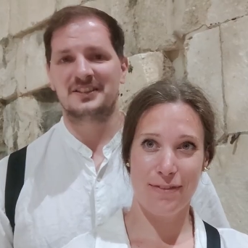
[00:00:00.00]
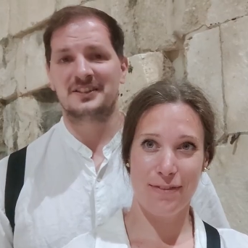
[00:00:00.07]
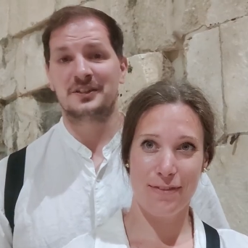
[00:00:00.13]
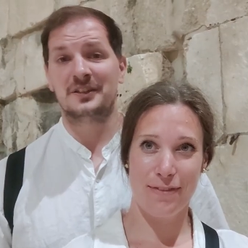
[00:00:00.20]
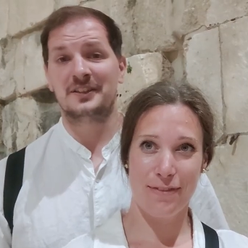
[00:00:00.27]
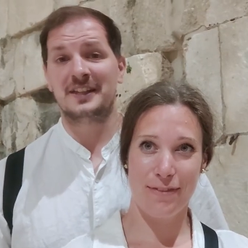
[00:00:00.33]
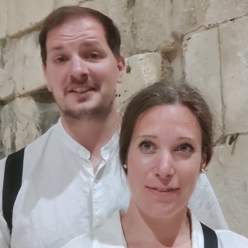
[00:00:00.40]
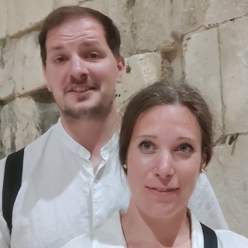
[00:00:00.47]

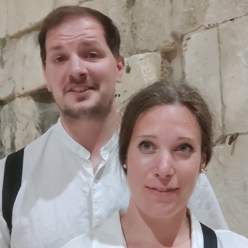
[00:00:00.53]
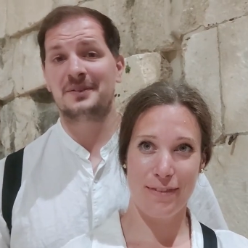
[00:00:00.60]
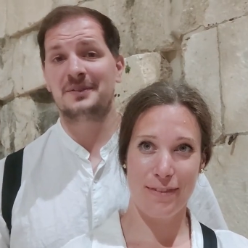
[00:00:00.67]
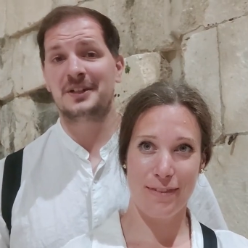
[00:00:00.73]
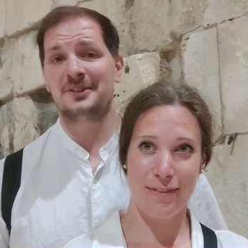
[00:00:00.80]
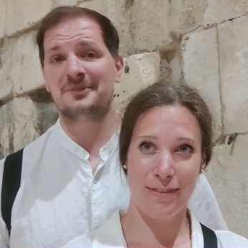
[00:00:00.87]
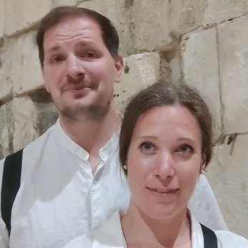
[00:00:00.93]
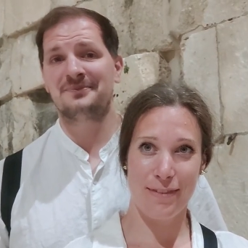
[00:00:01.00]
Speaker 1: Until next time,
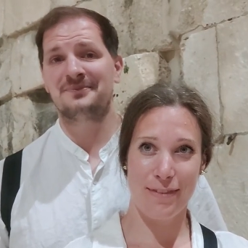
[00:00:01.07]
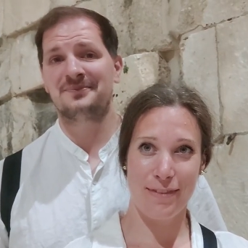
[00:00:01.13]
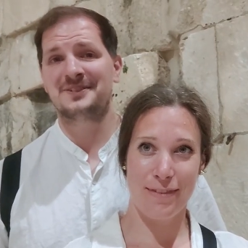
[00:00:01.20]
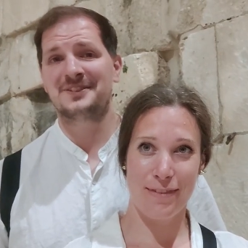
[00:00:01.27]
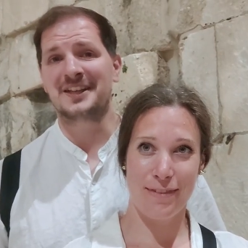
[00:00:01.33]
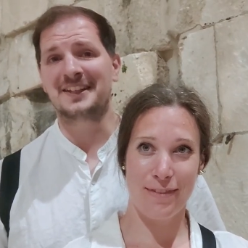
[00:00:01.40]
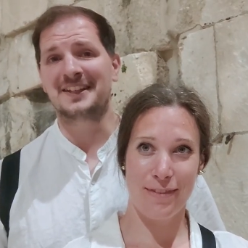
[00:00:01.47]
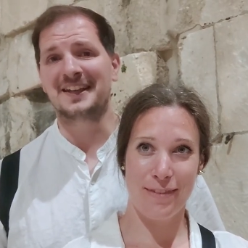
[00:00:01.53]
though.
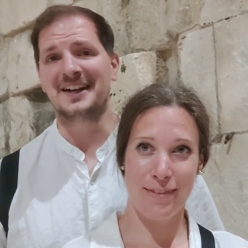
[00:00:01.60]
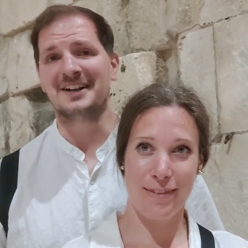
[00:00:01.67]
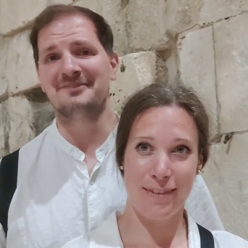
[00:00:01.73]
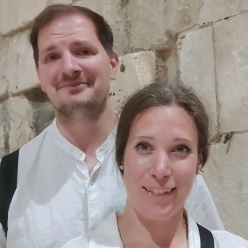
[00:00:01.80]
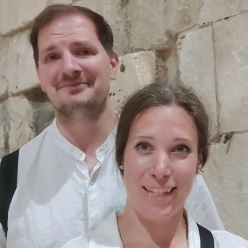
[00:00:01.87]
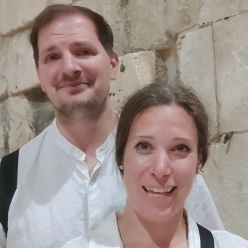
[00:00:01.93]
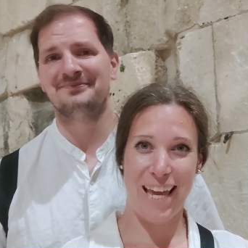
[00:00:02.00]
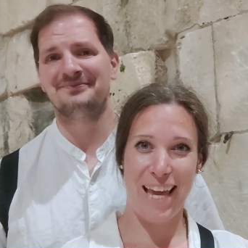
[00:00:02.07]
Take care.
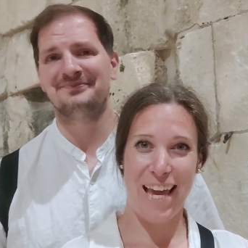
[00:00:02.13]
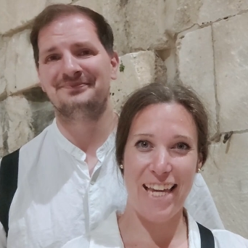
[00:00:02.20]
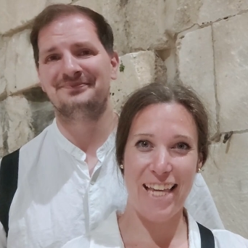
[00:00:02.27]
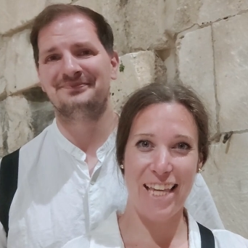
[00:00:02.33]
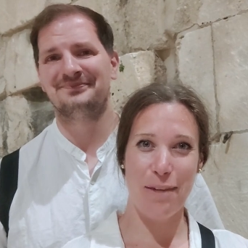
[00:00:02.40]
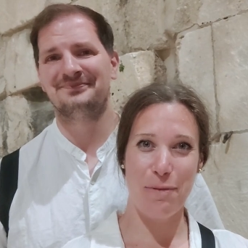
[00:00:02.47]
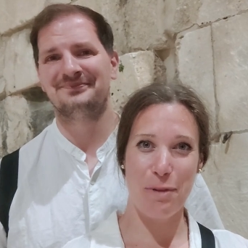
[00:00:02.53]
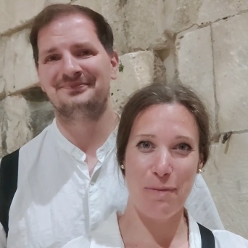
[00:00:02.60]
Speaker 2: And
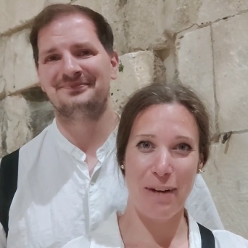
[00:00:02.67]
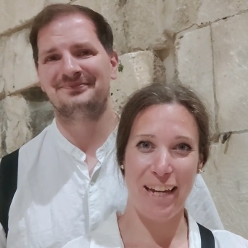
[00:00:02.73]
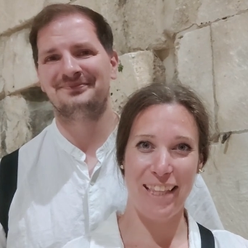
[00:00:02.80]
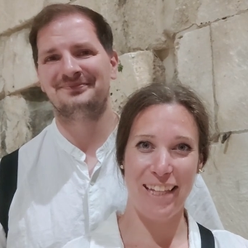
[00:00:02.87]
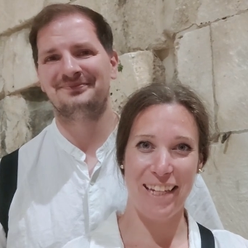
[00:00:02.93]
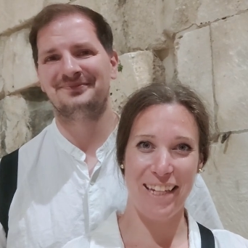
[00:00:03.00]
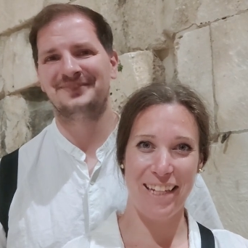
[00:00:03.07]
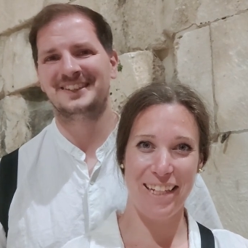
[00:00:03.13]
keep
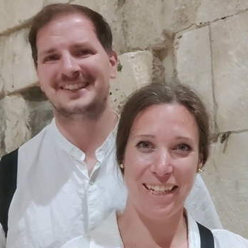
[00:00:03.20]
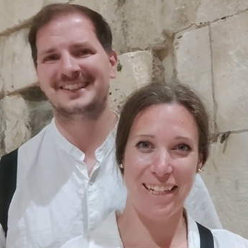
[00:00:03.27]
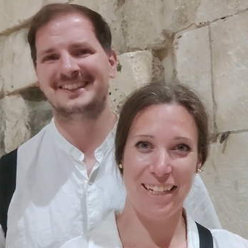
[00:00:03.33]
smiling.